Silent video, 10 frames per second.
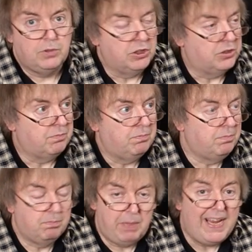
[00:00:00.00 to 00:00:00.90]
just
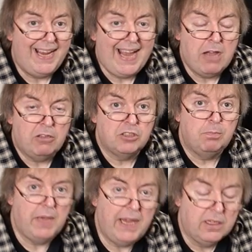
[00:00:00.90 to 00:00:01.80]
being out,
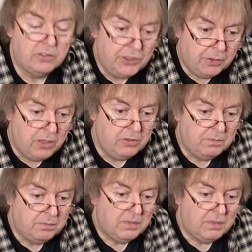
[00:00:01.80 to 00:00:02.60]
being on your own?